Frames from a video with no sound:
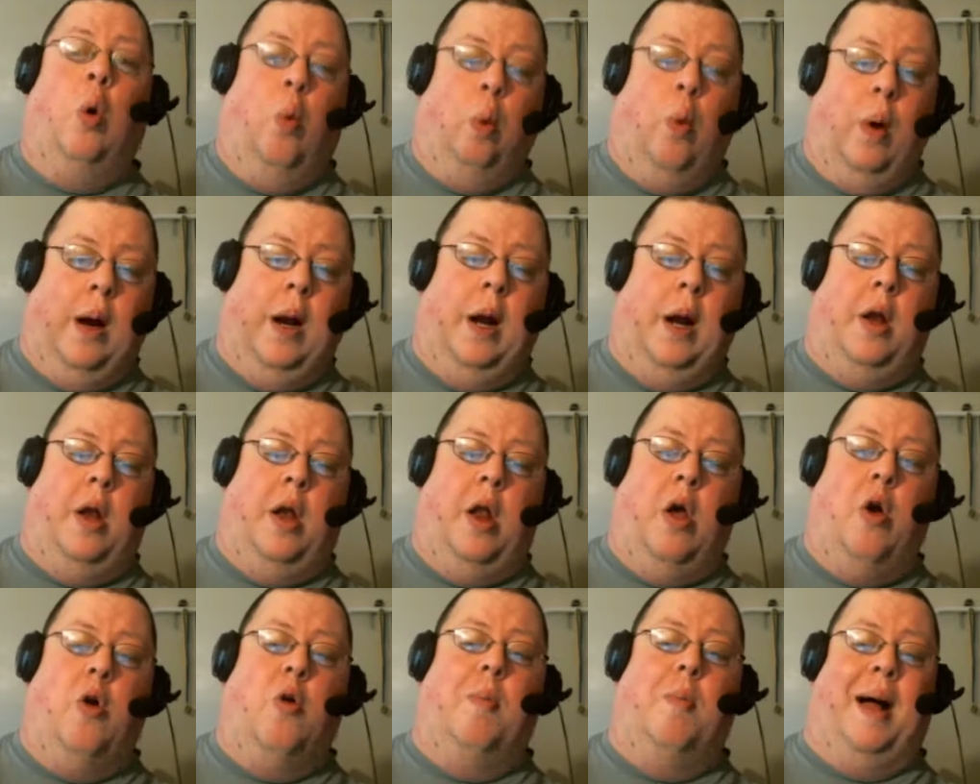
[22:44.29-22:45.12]
We're going to
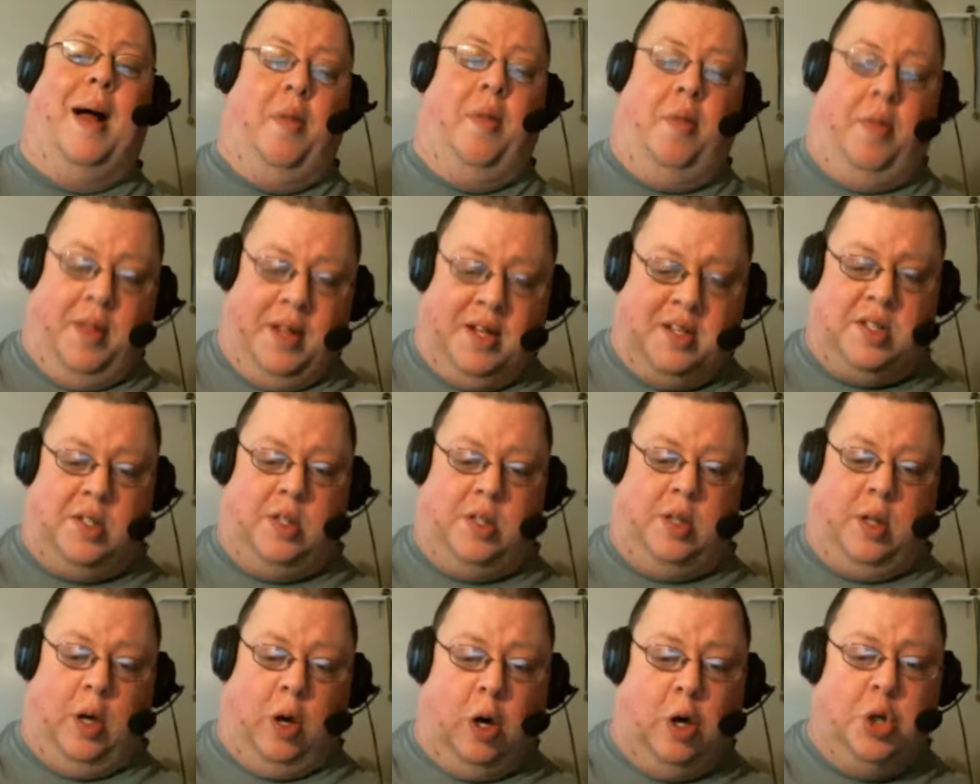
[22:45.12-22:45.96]
know by
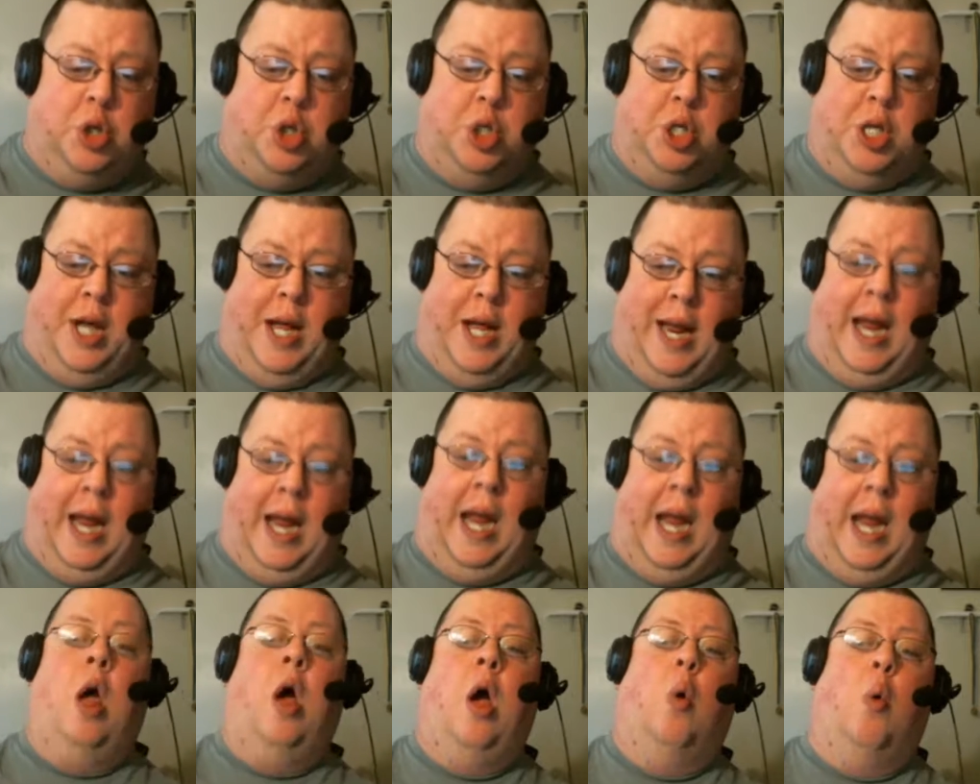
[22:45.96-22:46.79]
this
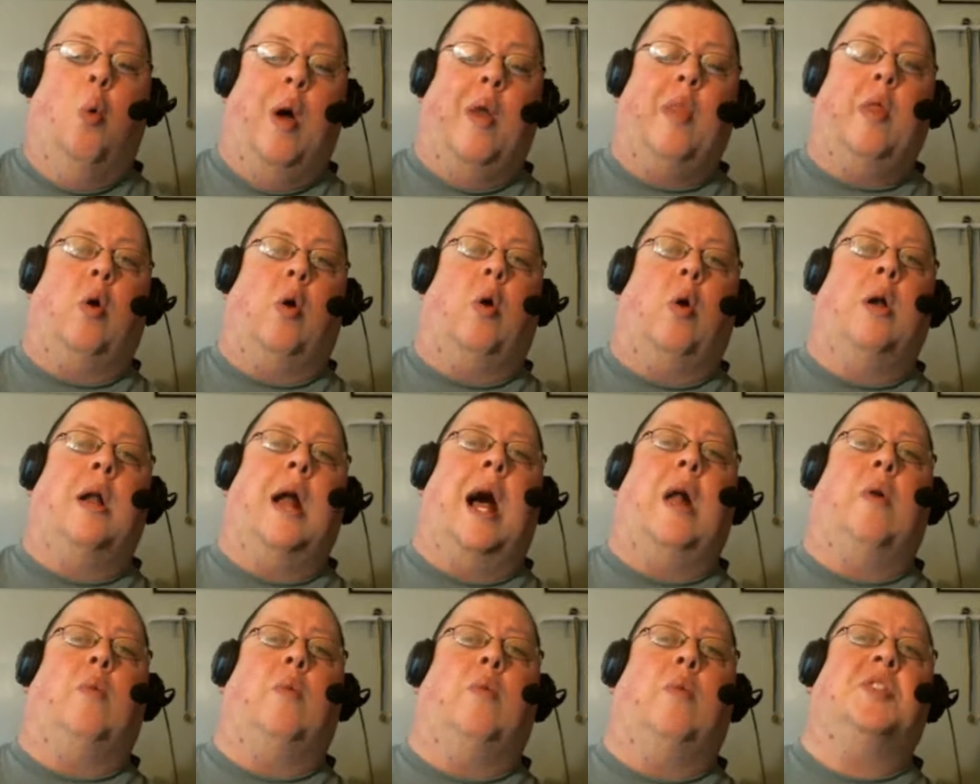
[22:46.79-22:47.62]
Thursday whether or
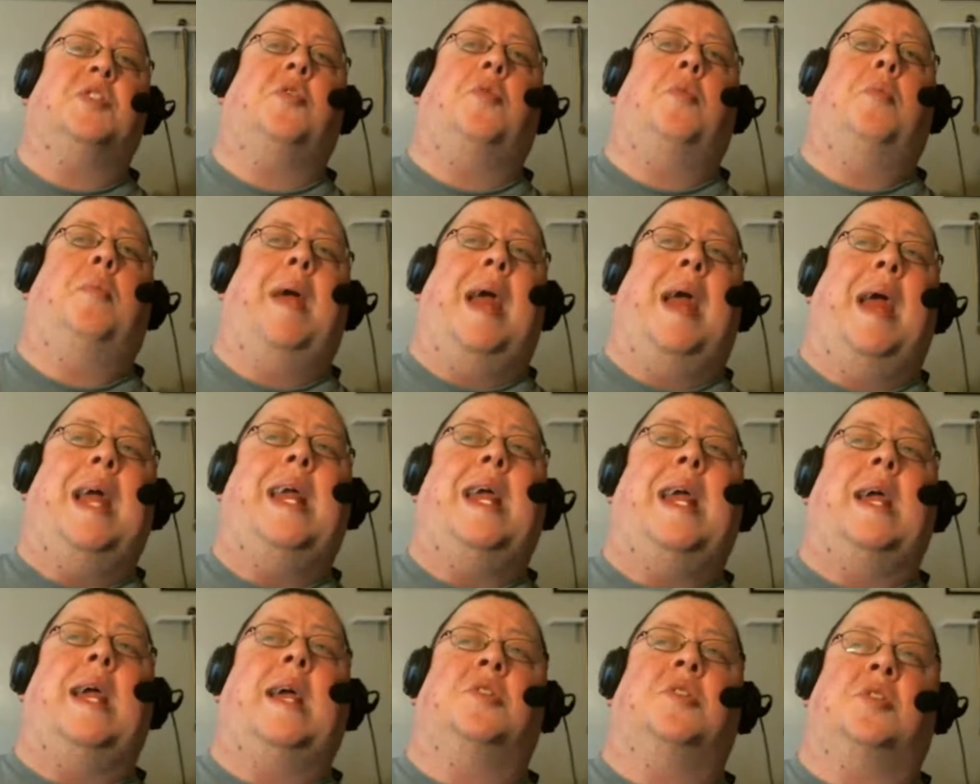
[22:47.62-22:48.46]
not
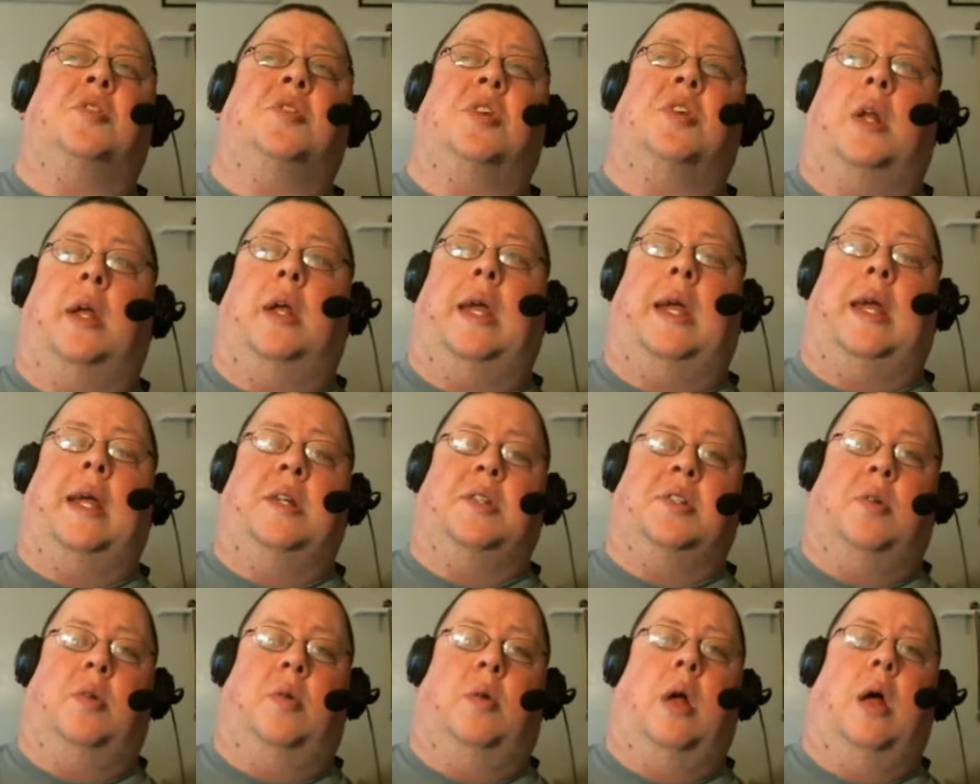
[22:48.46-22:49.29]
WrestleMania is going to
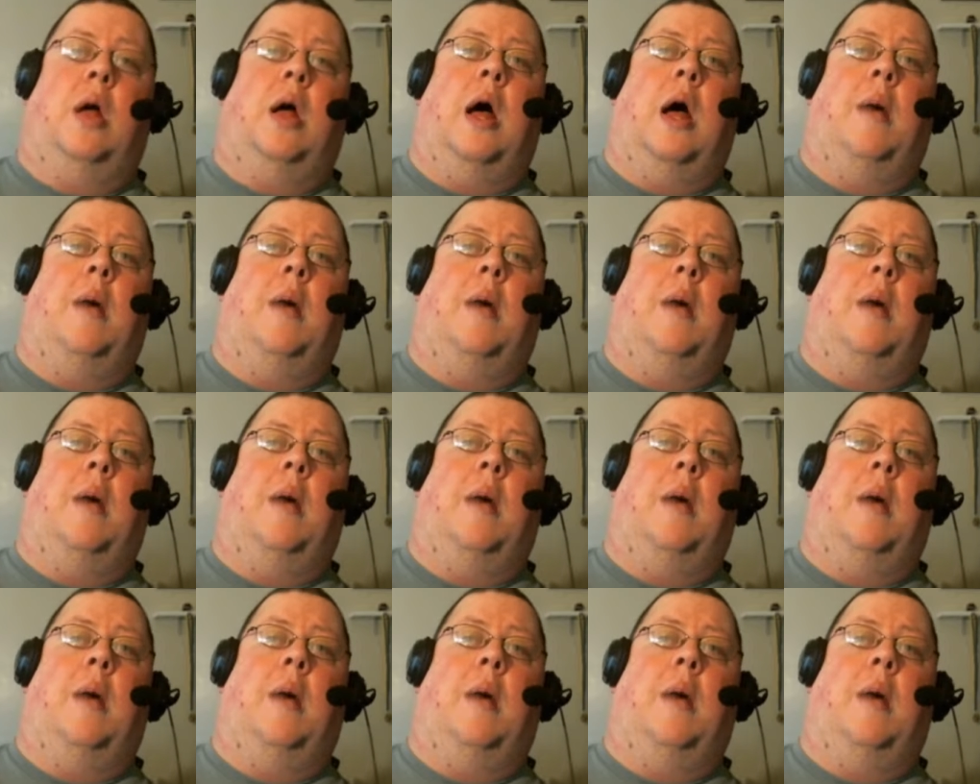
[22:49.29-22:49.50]
cancel.